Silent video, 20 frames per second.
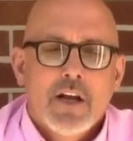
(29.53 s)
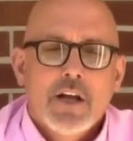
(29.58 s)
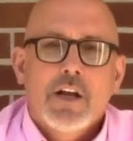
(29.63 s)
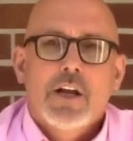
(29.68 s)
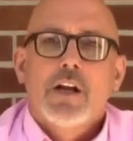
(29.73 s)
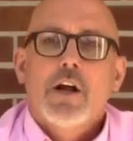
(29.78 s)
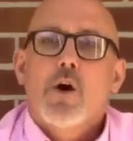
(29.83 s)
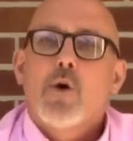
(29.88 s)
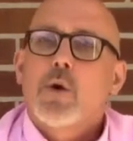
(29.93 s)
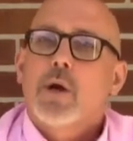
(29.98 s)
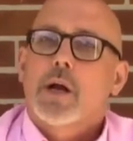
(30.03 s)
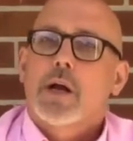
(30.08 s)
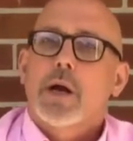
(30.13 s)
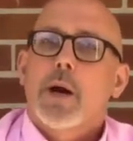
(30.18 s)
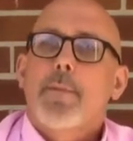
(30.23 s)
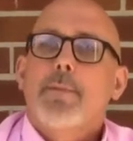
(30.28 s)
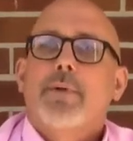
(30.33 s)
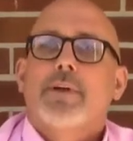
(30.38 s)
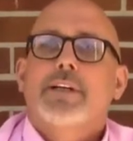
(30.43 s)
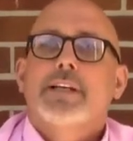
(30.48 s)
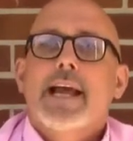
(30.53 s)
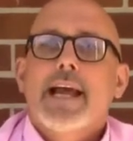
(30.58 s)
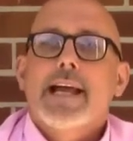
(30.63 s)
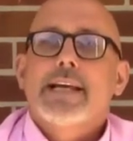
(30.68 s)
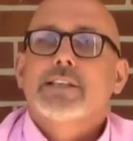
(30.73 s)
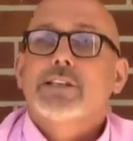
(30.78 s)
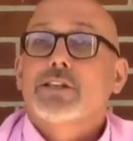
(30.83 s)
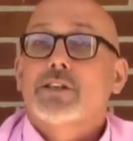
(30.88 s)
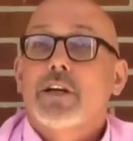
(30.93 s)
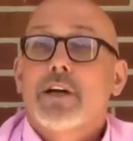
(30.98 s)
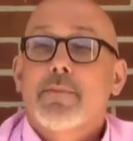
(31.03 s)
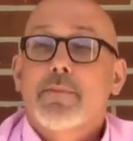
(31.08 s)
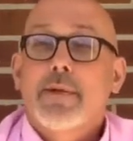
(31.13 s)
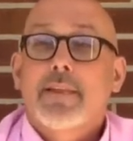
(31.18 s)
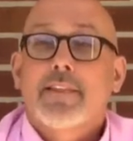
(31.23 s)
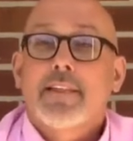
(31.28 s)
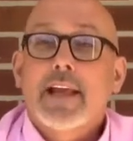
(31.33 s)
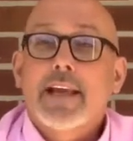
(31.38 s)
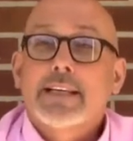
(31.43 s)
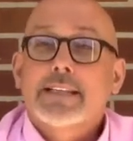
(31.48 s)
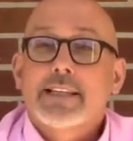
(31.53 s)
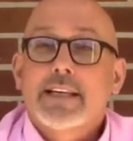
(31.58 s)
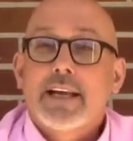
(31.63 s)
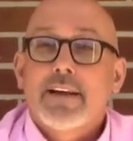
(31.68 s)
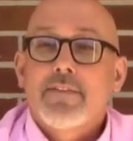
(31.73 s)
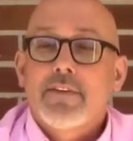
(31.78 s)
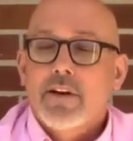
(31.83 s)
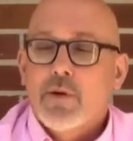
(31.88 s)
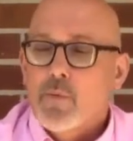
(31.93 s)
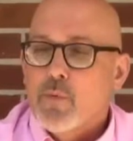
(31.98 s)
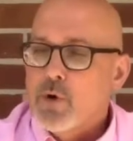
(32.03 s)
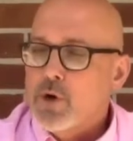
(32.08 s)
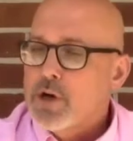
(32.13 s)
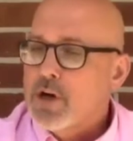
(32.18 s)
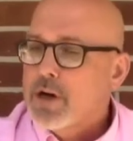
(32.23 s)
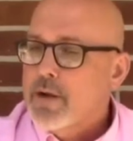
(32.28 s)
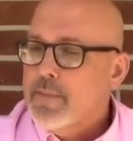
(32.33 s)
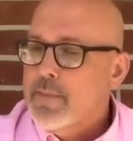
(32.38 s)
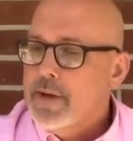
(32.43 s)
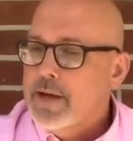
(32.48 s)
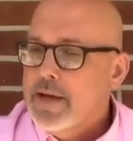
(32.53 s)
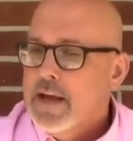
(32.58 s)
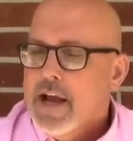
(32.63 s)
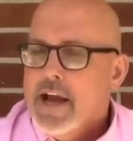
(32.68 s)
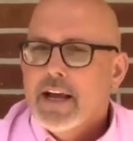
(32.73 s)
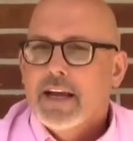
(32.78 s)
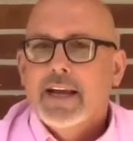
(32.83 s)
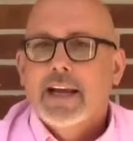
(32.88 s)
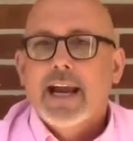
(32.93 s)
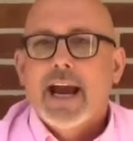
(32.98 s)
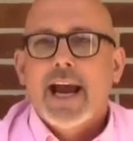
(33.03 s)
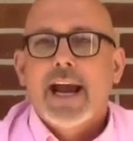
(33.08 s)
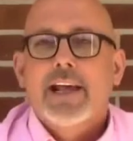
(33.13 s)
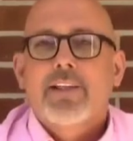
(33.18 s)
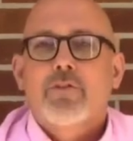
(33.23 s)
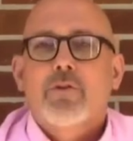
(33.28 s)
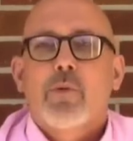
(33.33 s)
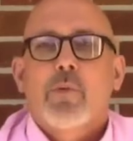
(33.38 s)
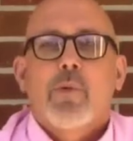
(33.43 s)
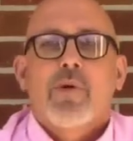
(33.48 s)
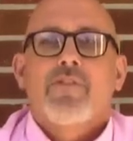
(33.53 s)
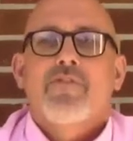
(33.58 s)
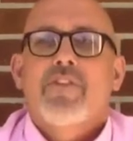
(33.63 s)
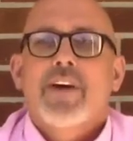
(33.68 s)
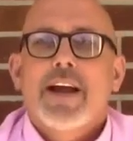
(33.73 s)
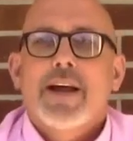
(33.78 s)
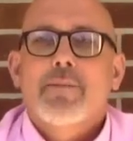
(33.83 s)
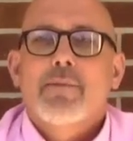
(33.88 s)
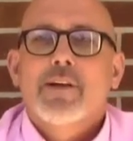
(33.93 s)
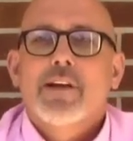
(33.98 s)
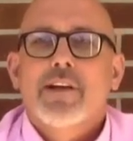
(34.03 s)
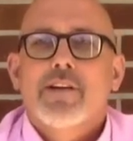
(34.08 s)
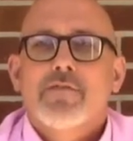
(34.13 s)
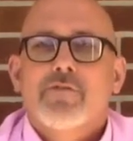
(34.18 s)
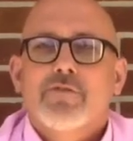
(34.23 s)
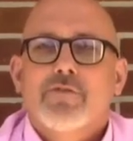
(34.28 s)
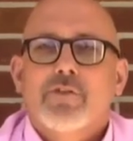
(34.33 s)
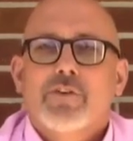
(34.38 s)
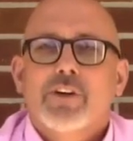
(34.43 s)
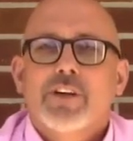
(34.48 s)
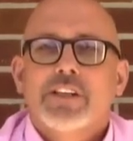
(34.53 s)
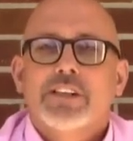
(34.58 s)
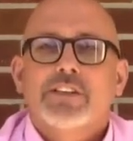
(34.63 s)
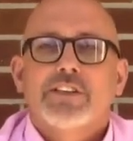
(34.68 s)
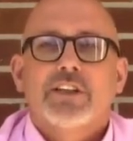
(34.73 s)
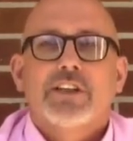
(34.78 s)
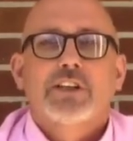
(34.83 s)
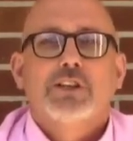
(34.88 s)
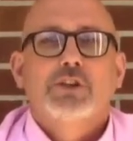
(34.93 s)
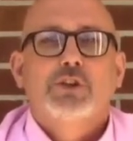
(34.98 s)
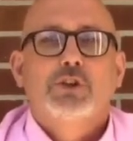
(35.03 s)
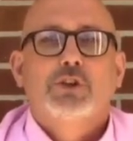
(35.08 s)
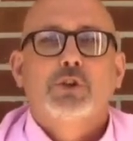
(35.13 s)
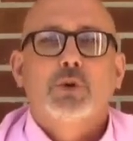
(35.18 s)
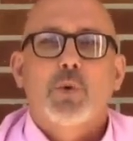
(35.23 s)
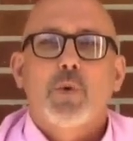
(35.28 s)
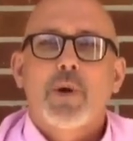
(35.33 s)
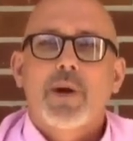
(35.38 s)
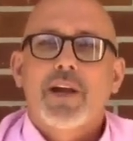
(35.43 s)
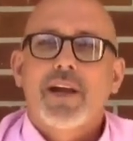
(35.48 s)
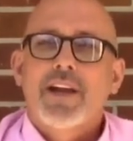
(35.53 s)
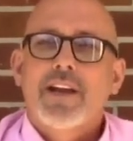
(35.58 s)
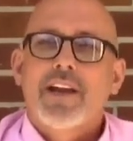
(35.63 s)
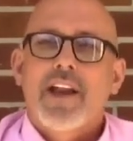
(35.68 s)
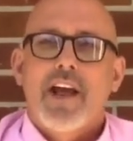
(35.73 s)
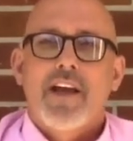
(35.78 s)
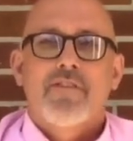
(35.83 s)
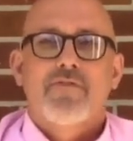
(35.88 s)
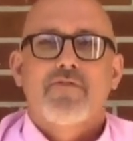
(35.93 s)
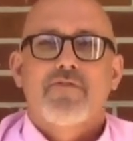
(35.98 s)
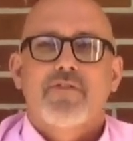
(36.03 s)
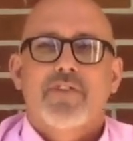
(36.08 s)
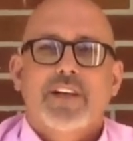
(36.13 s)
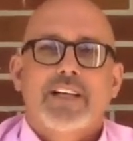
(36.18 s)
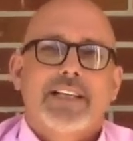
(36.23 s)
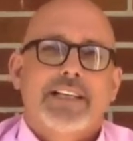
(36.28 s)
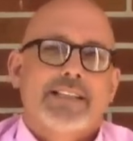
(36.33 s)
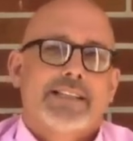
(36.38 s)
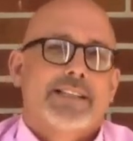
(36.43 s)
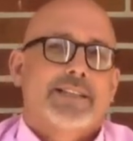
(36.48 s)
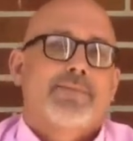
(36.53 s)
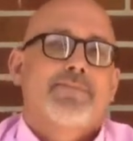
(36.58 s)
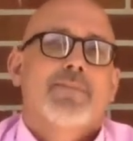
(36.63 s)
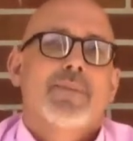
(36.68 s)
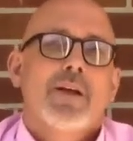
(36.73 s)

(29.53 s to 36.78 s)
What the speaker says: You know, in a couple of days, it's going to be Thanksgiving, and we're going to be gathering with family and friends and enjoying a feast.